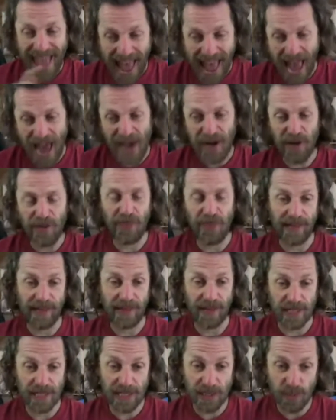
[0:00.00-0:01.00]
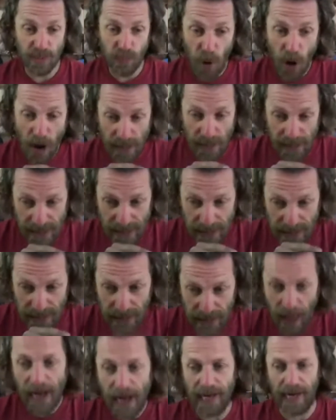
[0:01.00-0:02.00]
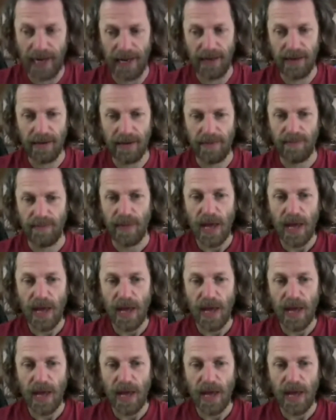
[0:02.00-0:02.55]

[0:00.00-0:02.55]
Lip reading: anything that works slightly,